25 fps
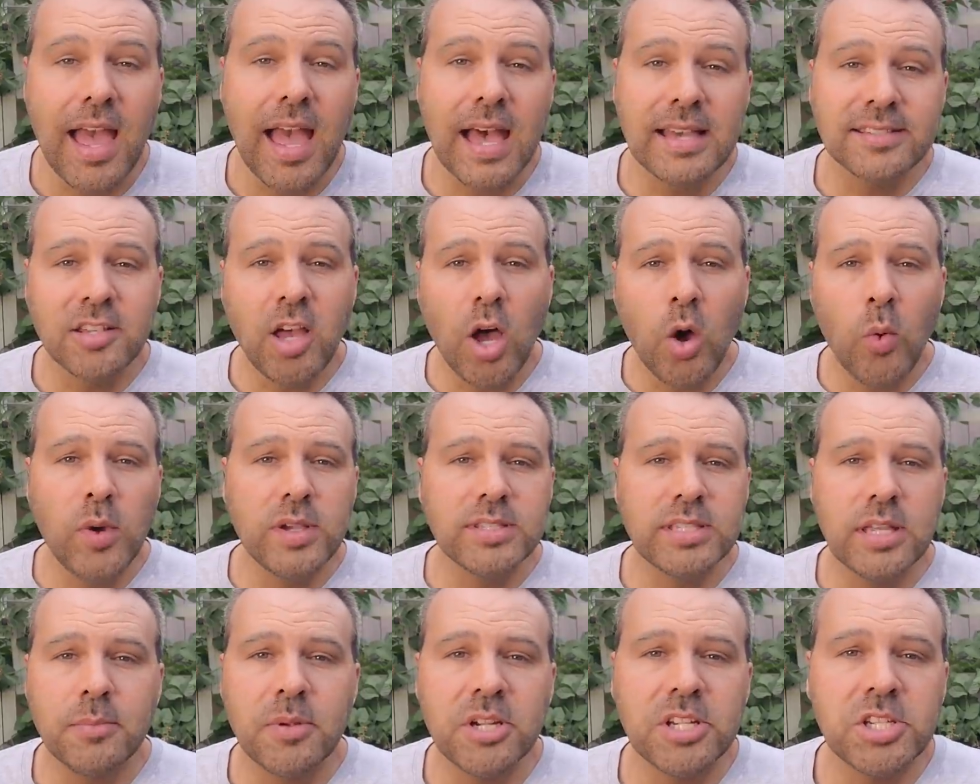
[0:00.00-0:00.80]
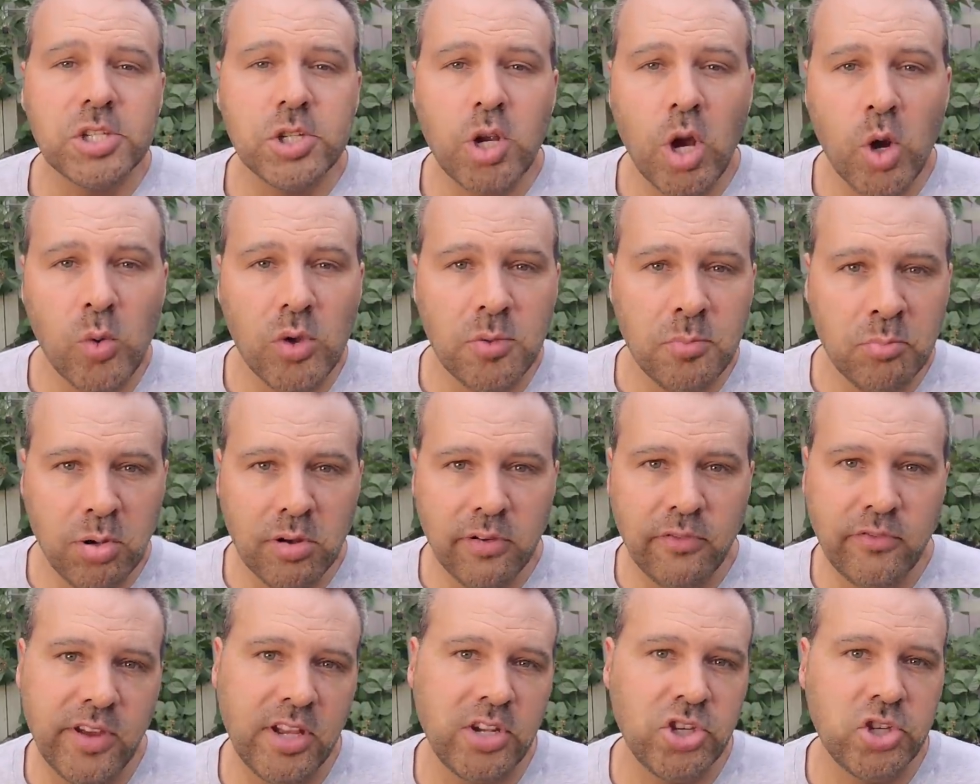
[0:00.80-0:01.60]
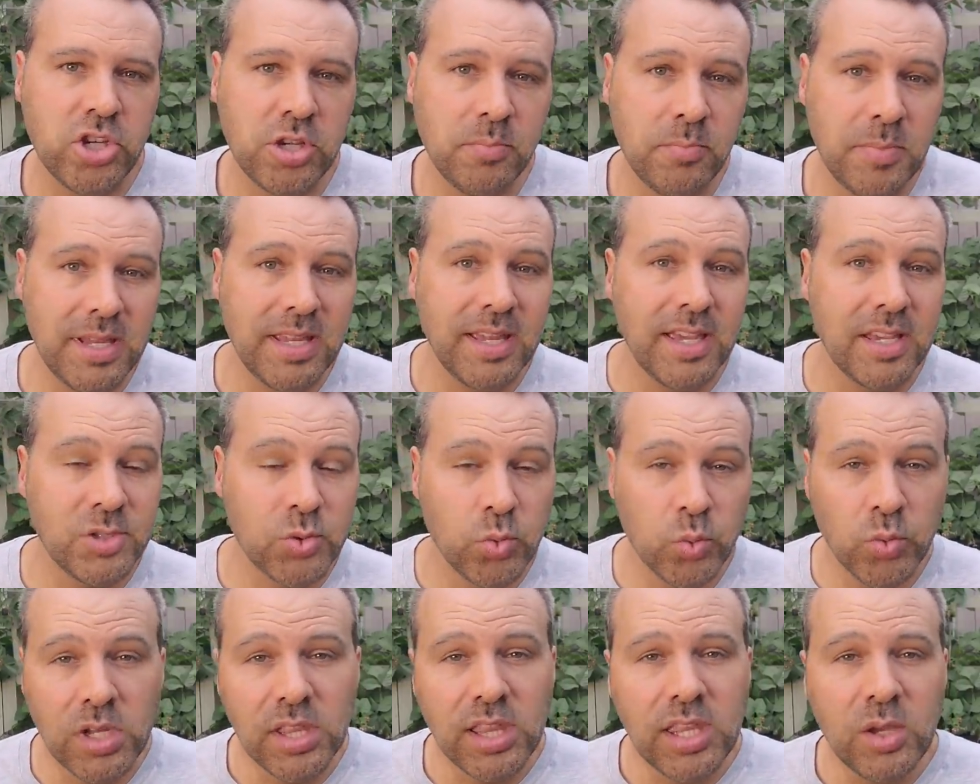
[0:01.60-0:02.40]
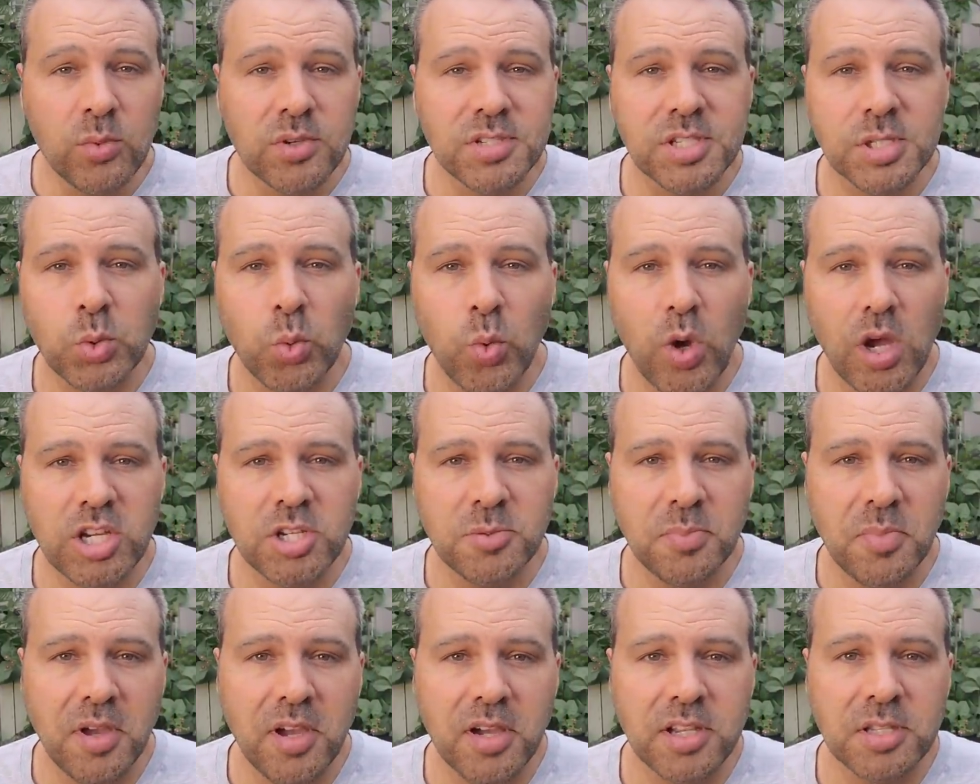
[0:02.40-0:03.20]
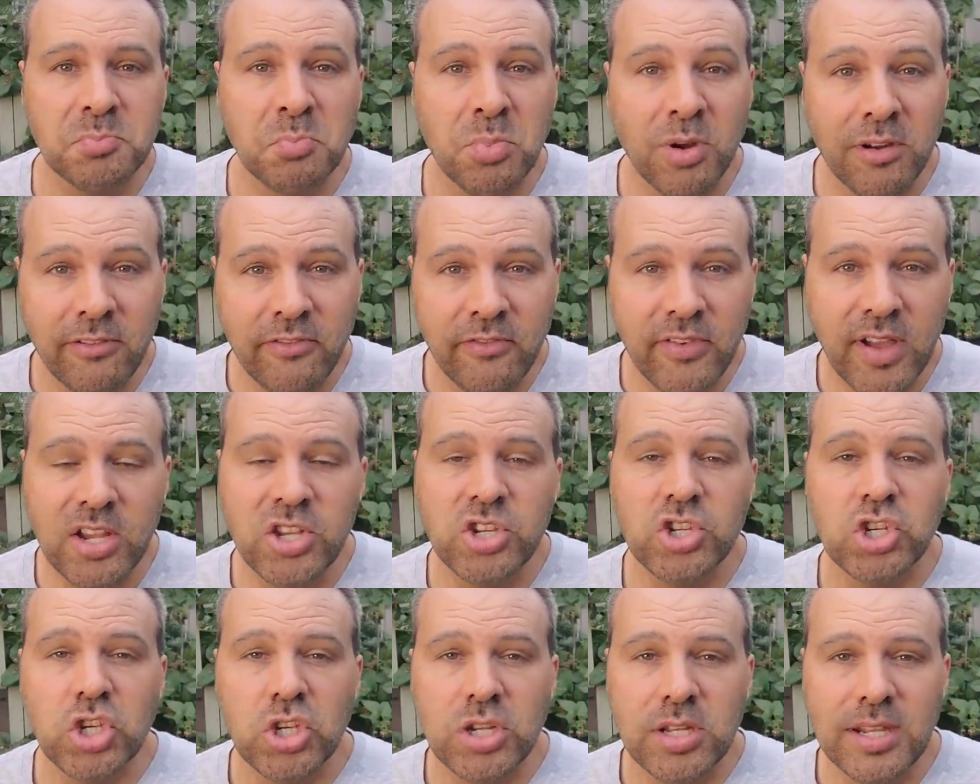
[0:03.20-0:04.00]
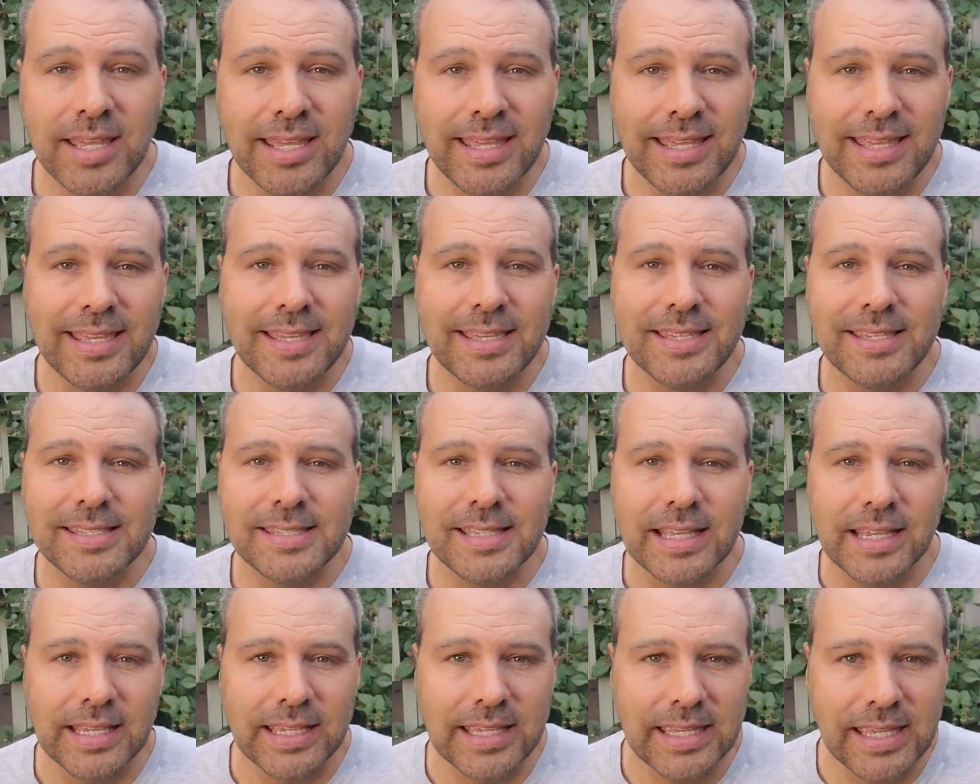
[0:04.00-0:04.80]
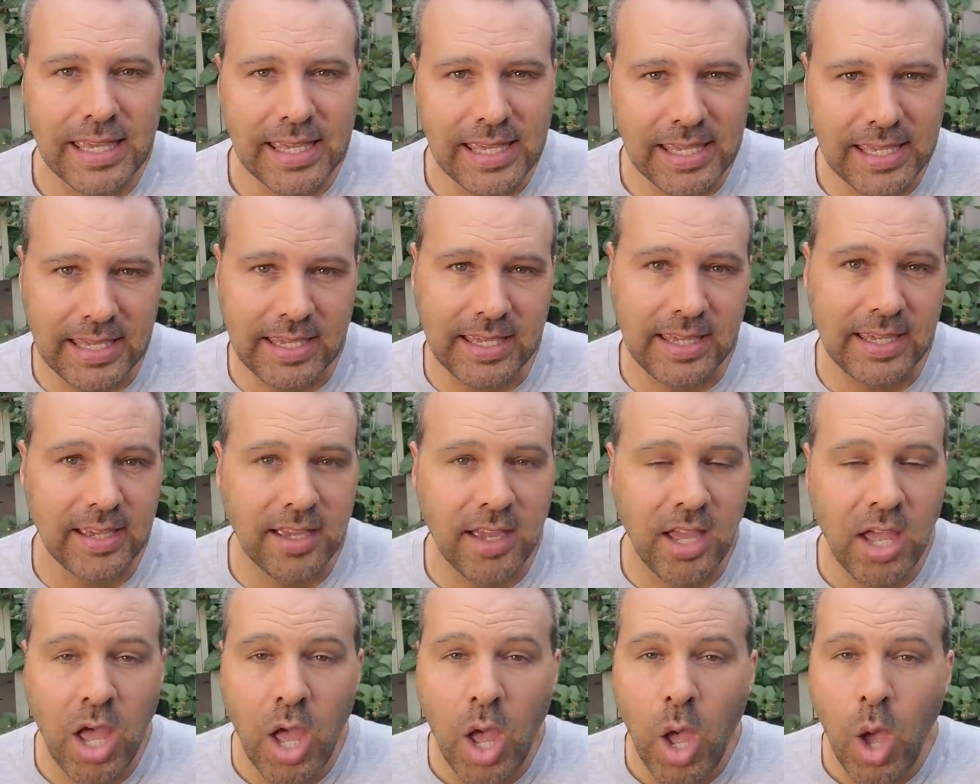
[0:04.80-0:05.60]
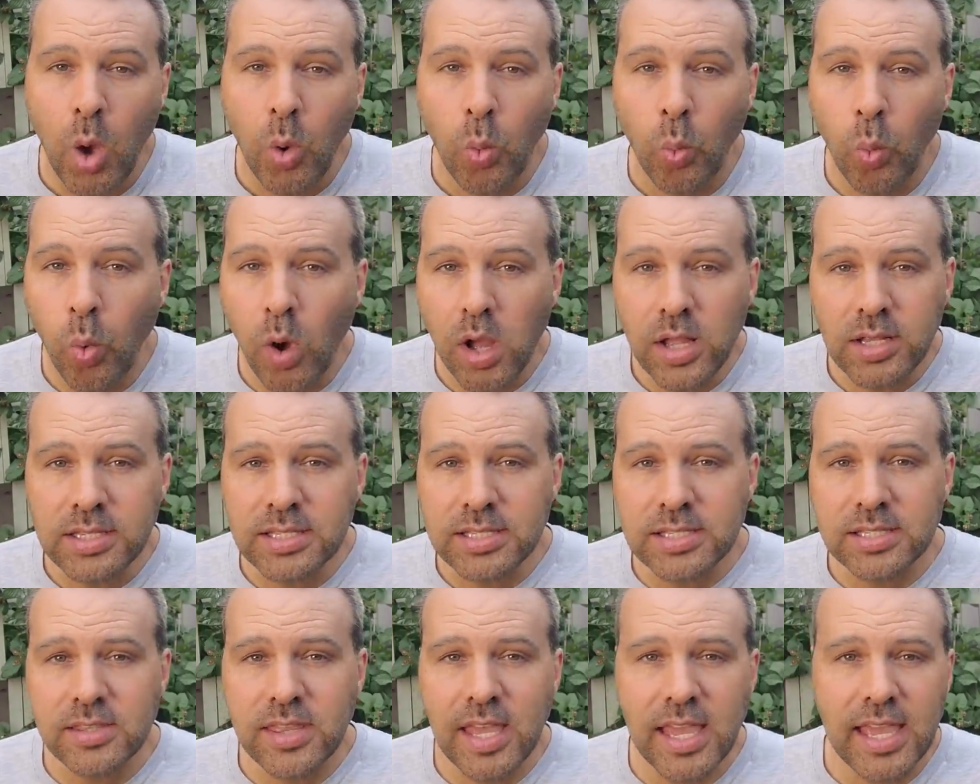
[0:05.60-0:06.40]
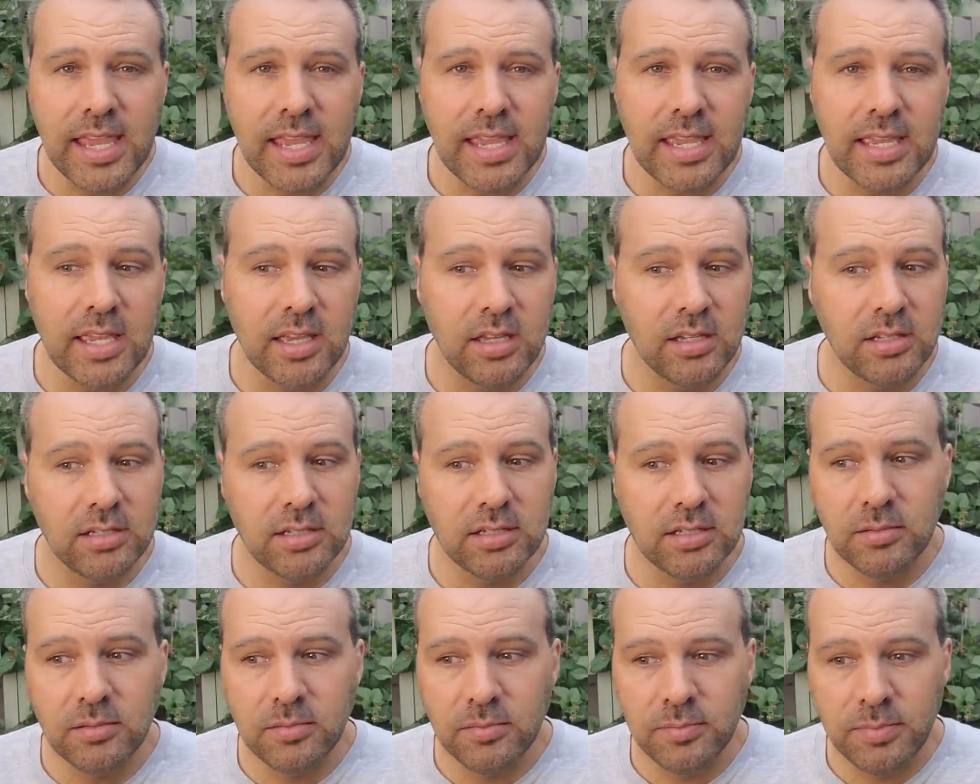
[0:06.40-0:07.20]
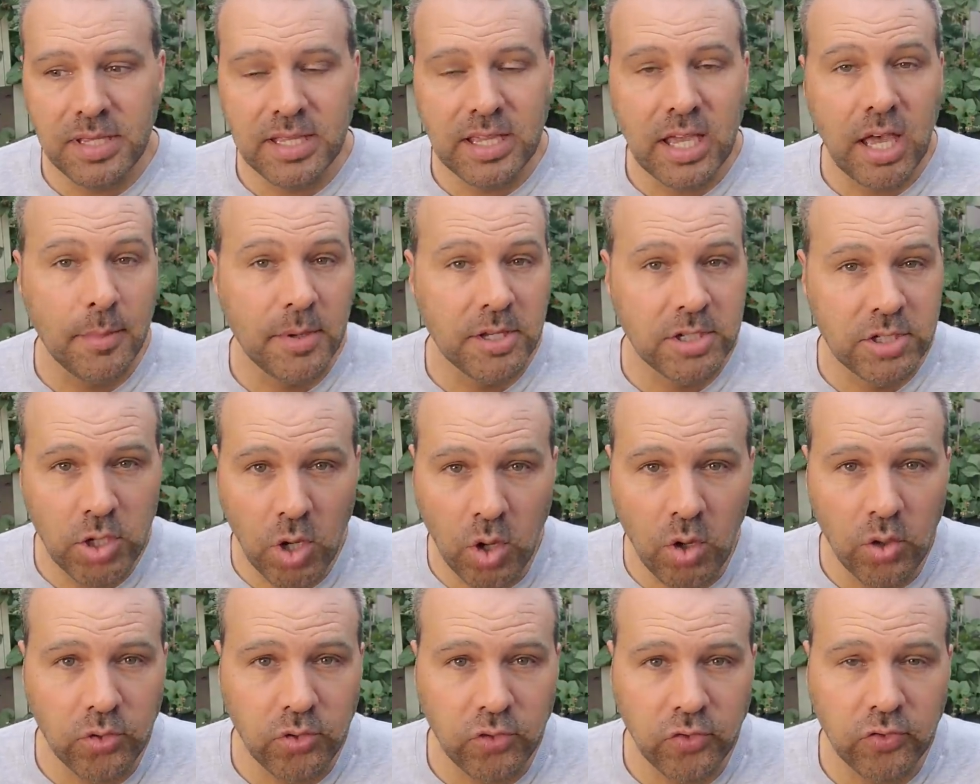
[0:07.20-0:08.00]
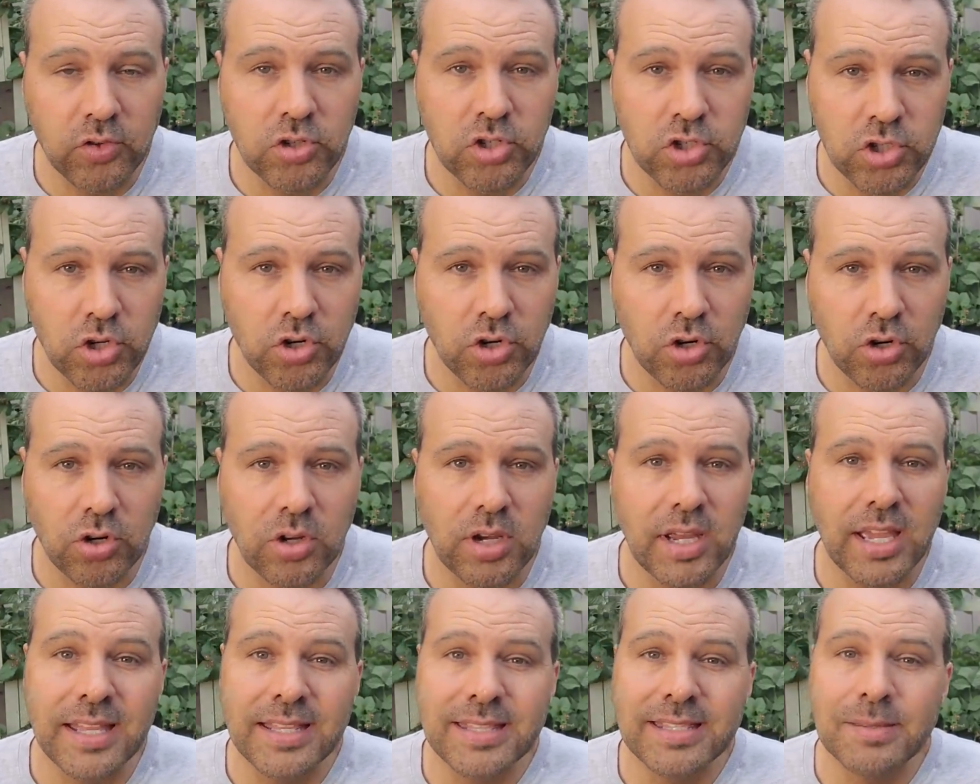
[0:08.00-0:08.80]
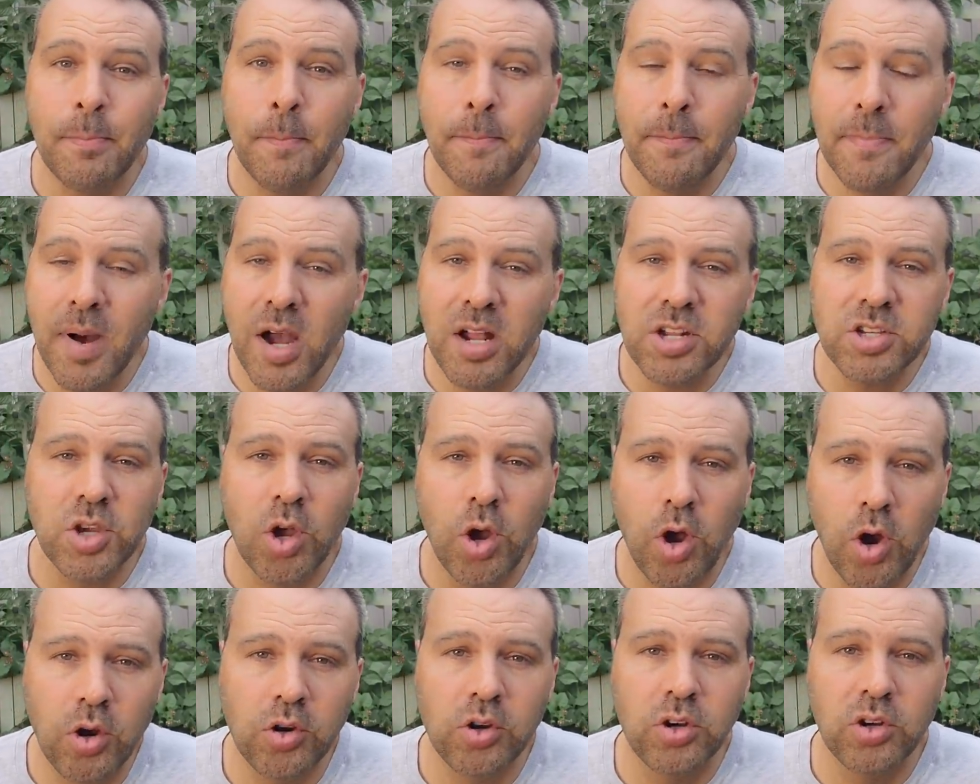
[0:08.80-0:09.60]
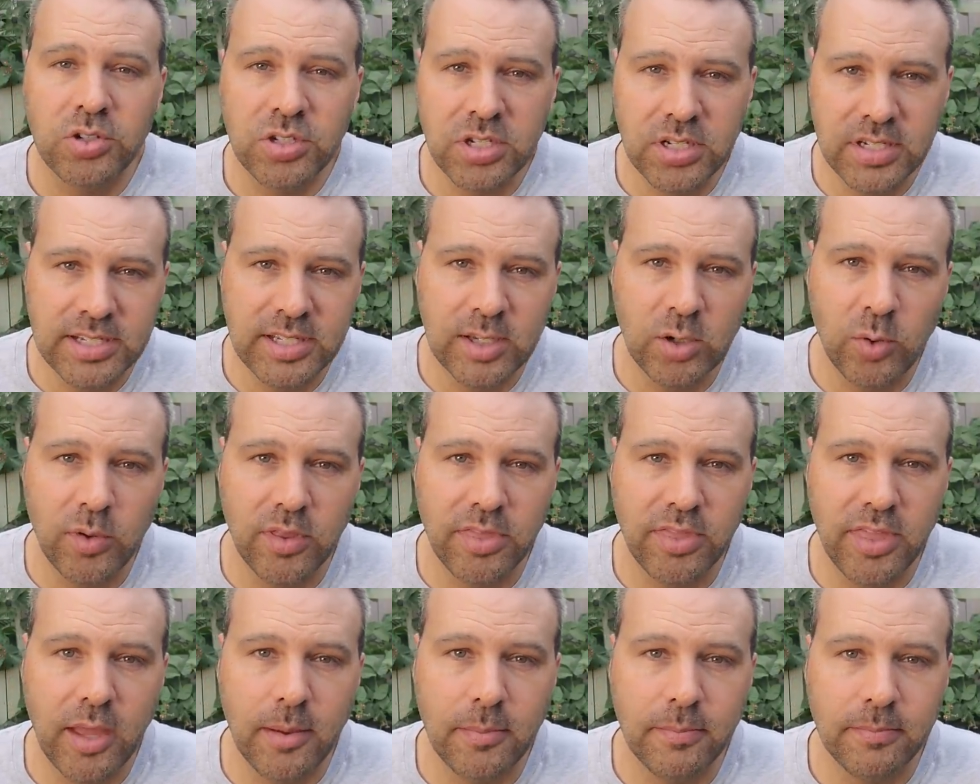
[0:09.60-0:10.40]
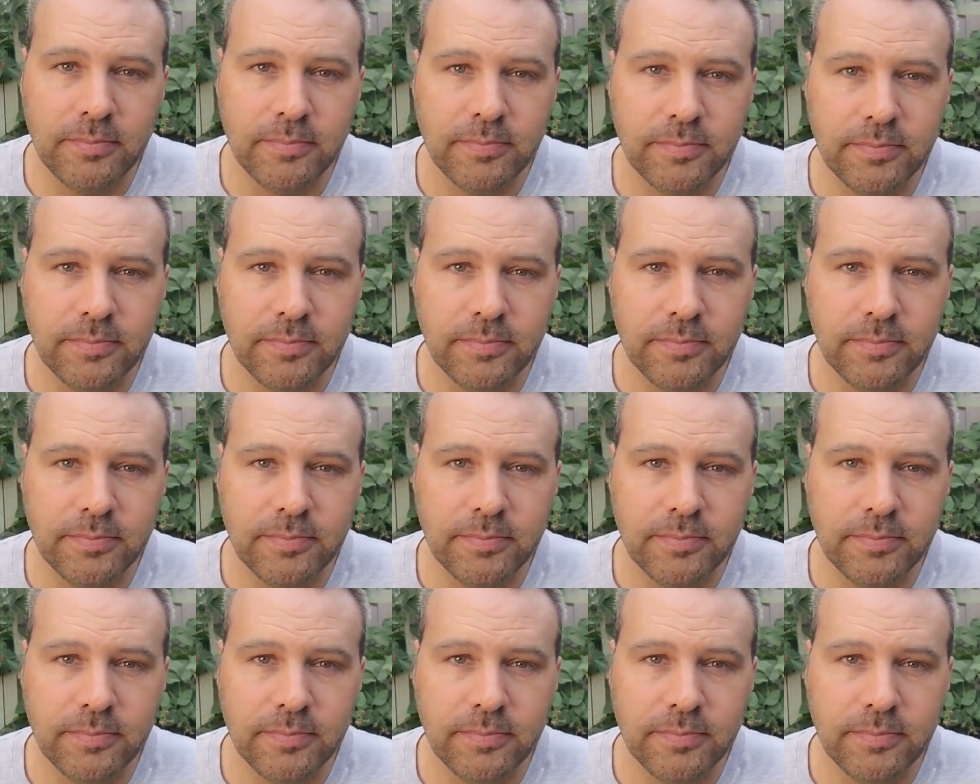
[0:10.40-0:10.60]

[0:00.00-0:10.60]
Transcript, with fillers: As always, I'm going to start with prevention because really with squash bugs, prevention is key. Once they become adults, for sure, it's much harder to deal with them.